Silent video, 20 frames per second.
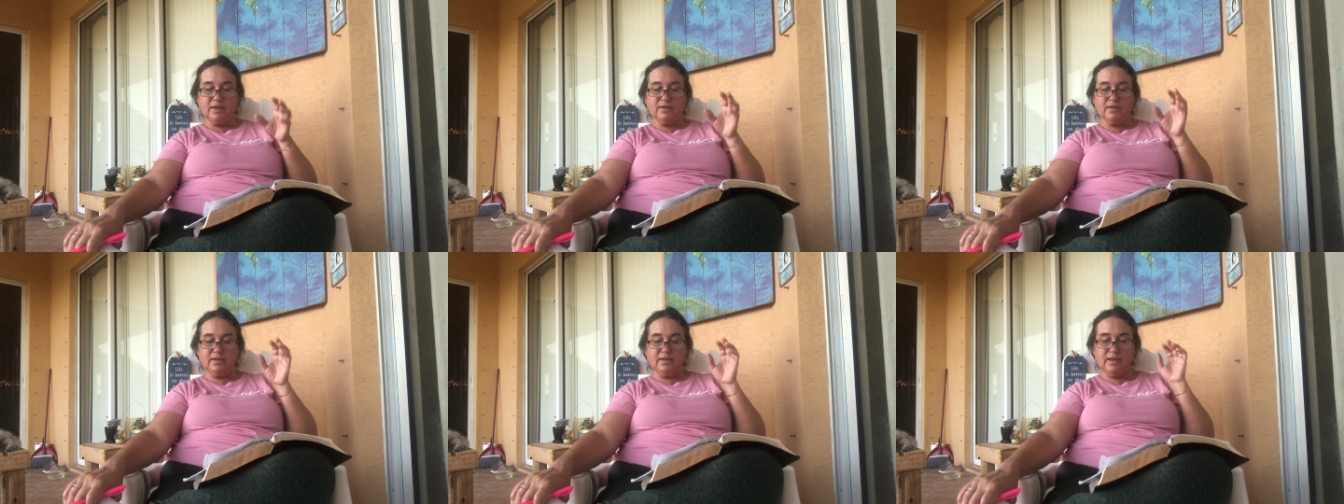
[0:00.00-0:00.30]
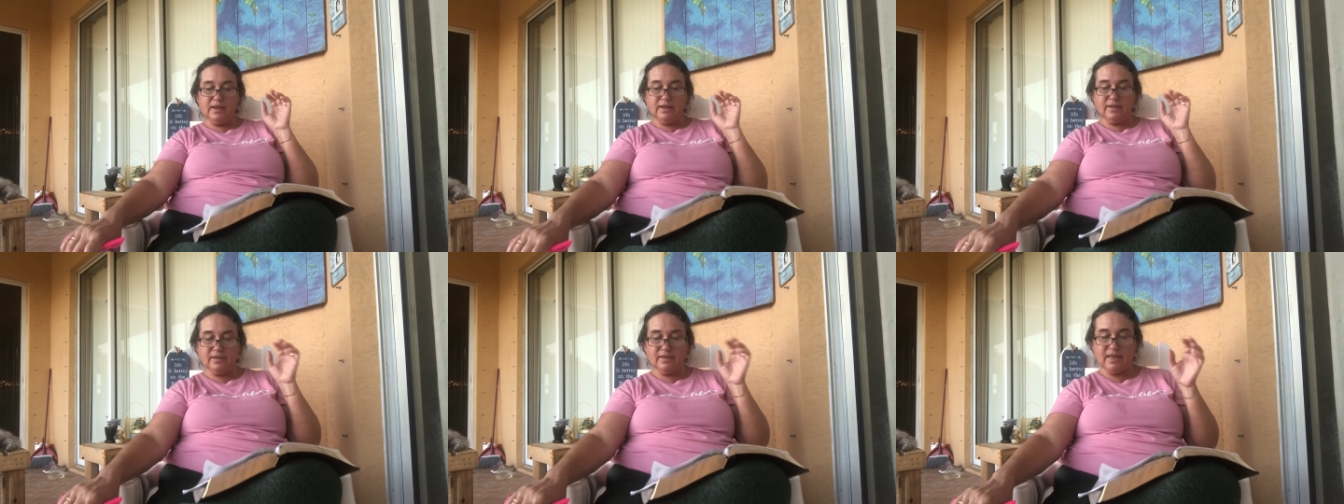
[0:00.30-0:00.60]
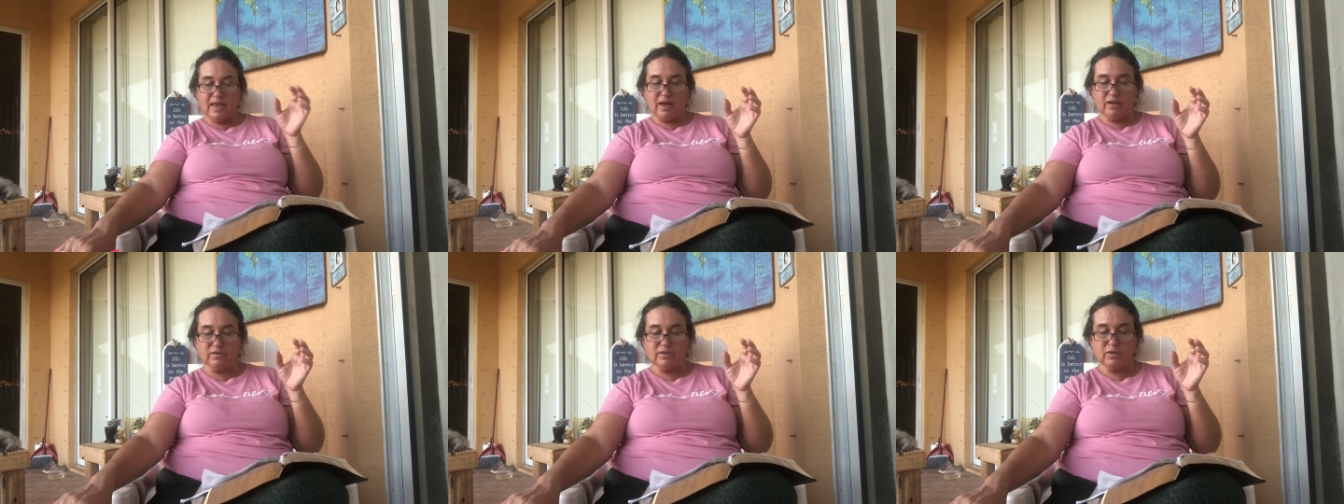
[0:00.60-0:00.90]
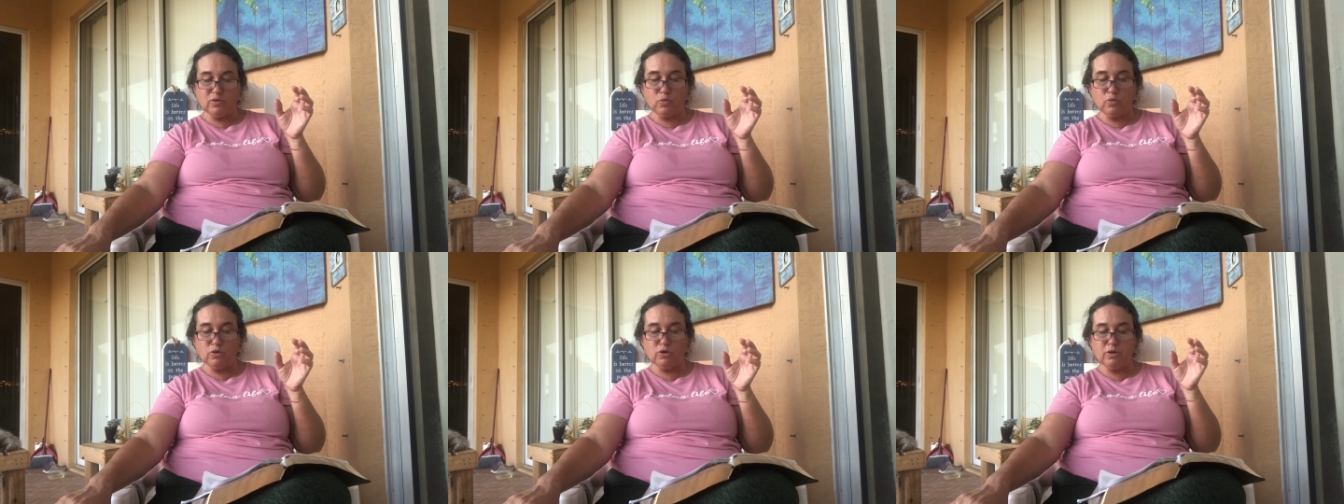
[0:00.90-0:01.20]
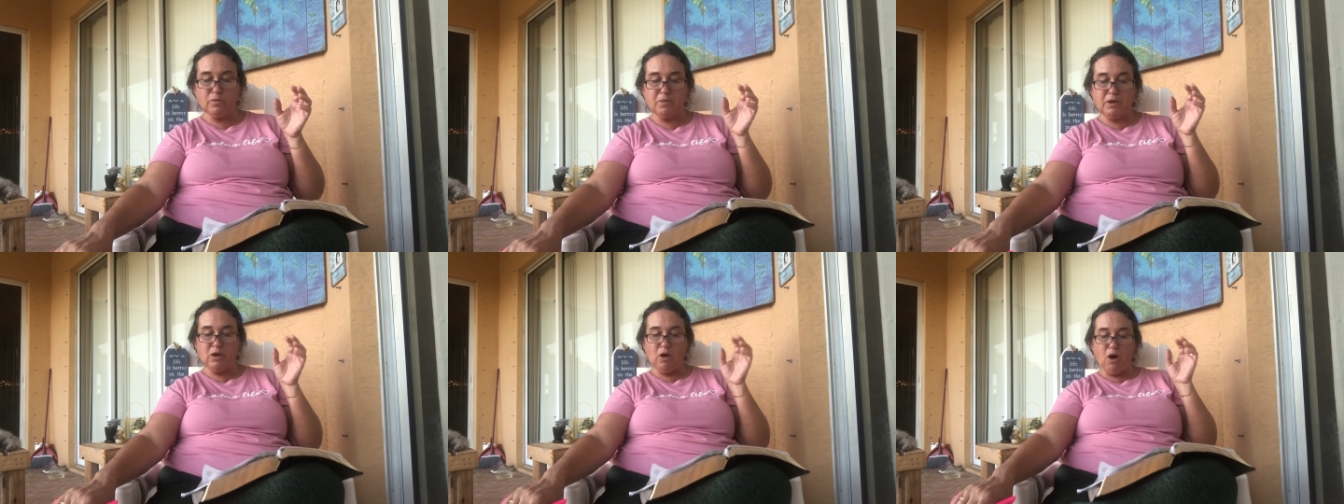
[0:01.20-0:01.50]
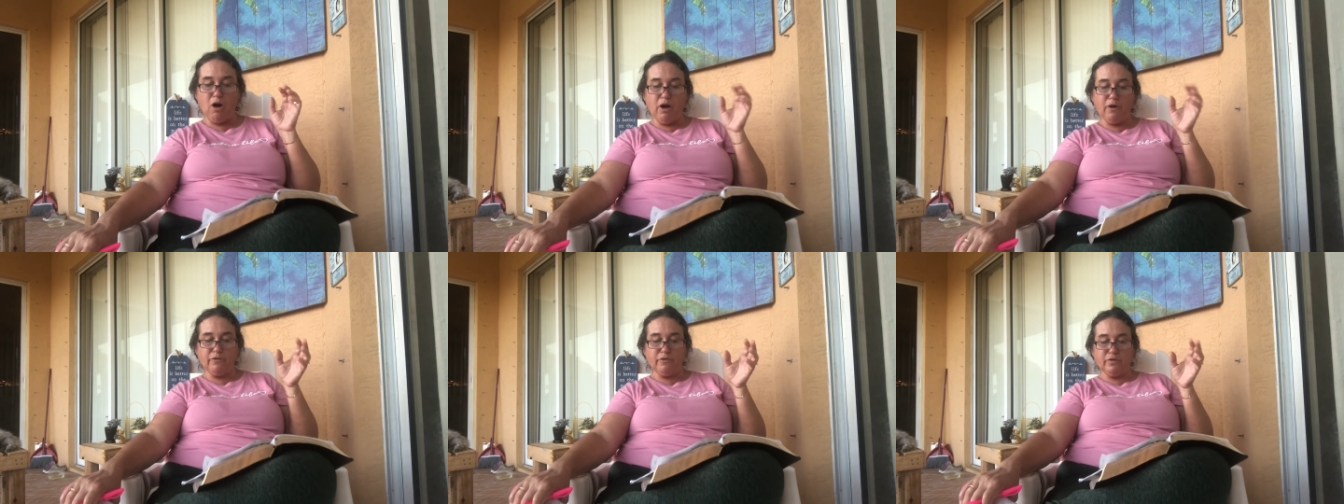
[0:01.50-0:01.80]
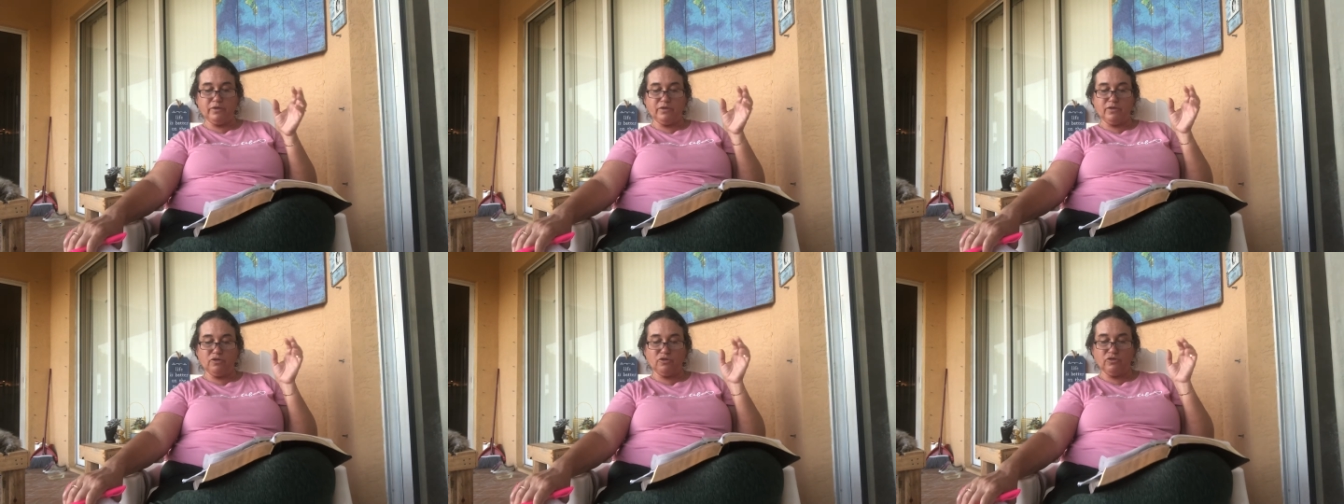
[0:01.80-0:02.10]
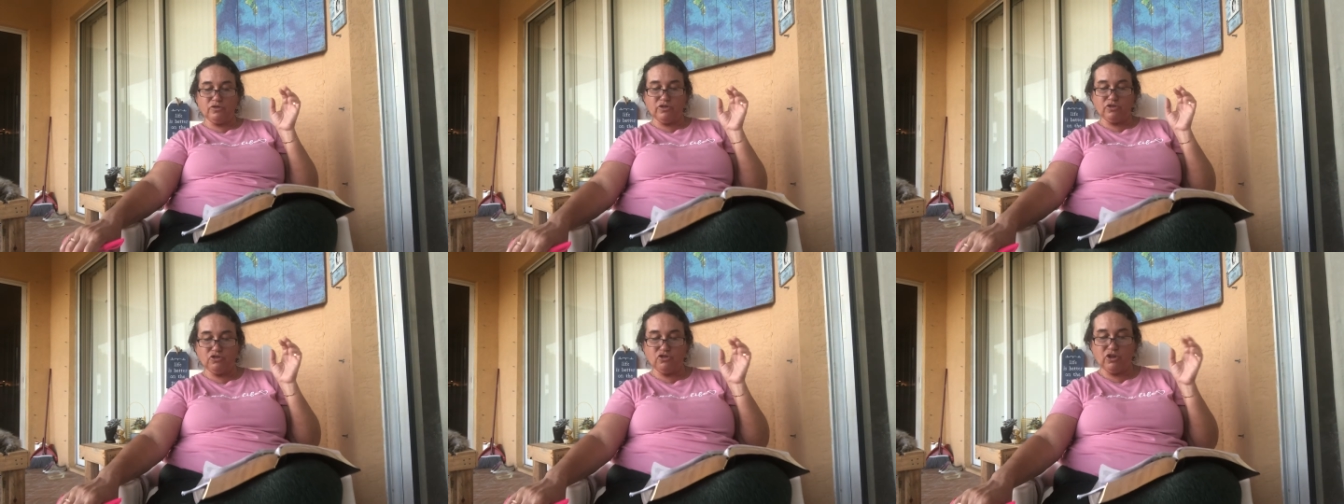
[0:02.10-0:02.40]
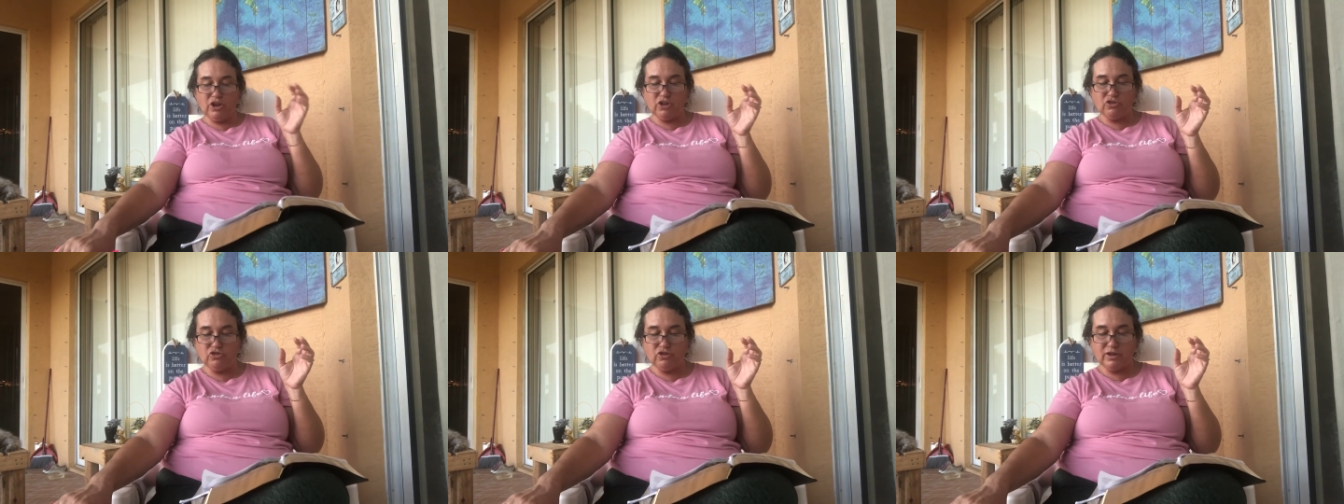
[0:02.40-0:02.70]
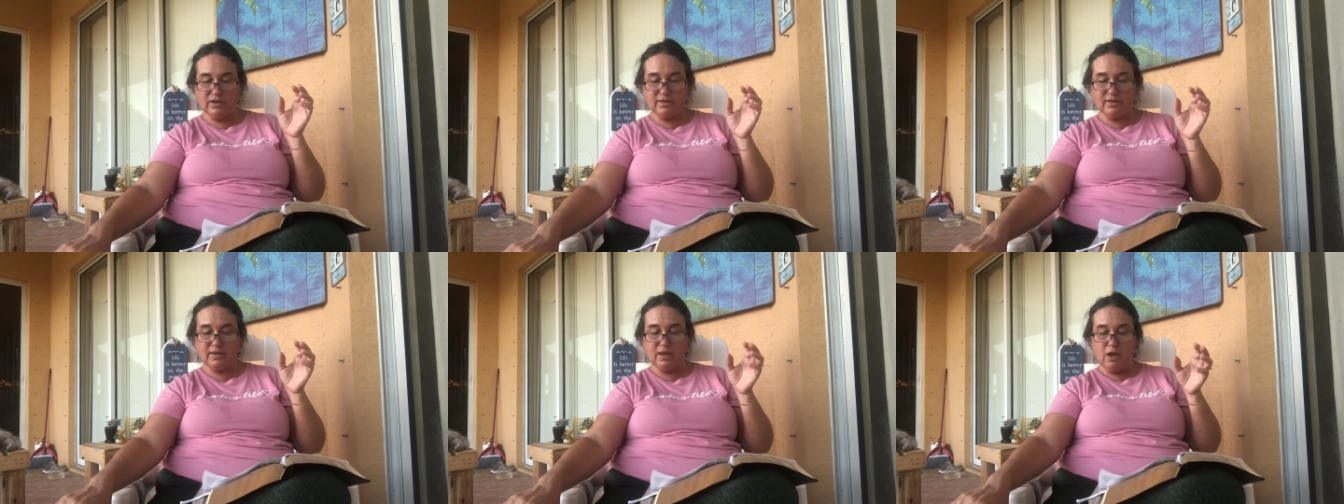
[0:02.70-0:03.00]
6,000 were to be officers and judges.